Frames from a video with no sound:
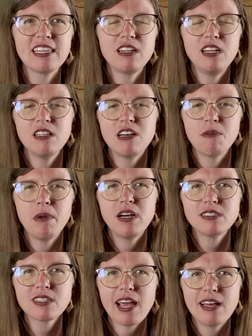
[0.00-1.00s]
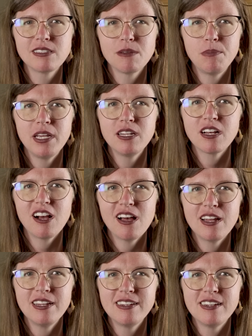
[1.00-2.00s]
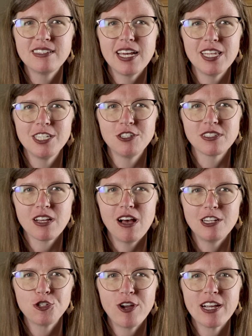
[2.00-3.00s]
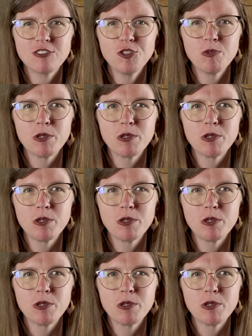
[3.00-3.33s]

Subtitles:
that Elon Musk, as a Pentagon and intelligence contractor,